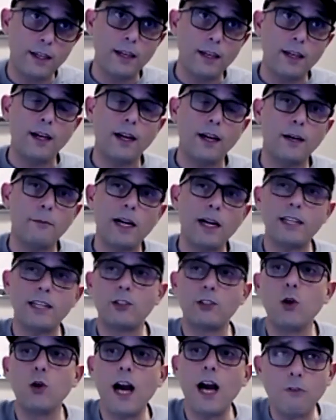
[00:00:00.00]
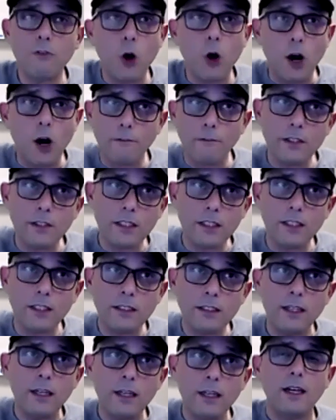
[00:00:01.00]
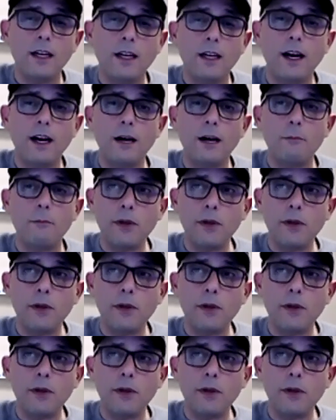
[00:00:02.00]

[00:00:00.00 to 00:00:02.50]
Yeah. Um, I do have offices, um,